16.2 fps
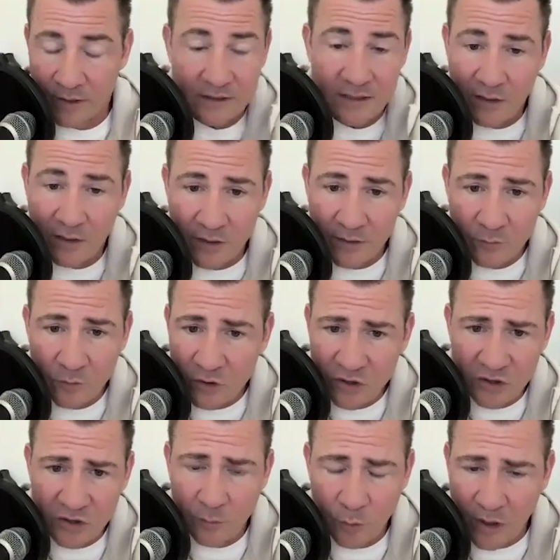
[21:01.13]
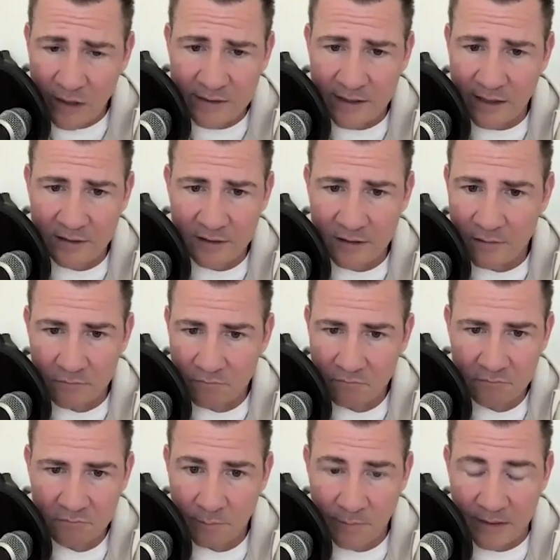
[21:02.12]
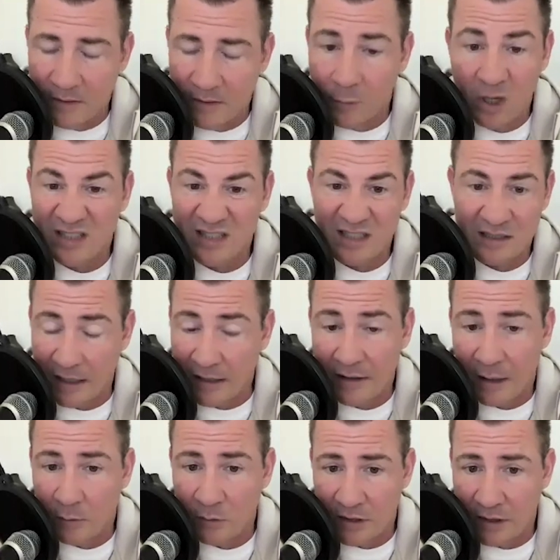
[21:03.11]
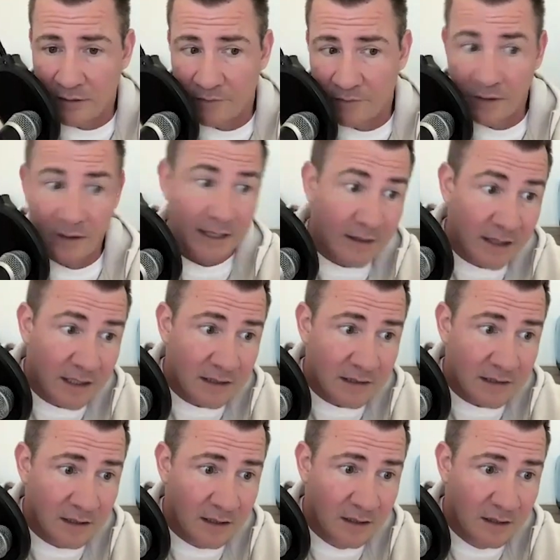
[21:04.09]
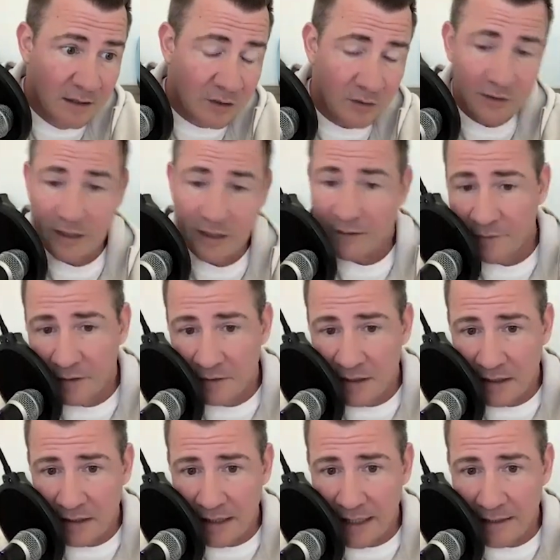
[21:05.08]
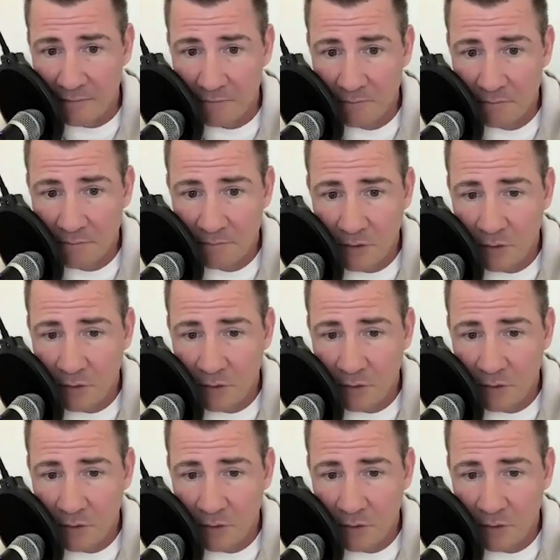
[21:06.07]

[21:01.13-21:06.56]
But until then, we're just in process. And the process I thought was going to feel like this turns out it feels like that.